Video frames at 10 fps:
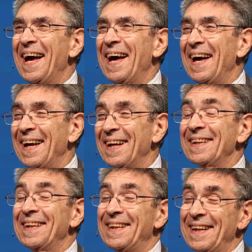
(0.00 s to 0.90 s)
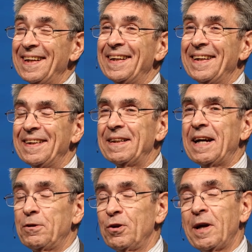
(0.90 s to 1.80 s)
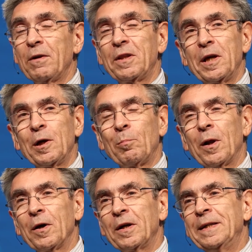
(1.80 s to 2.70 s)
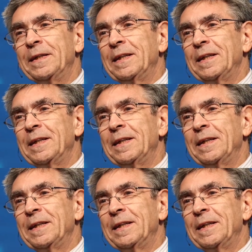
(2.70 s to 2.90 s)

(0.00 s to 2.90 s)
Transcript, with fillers: and uh, I took out the earplug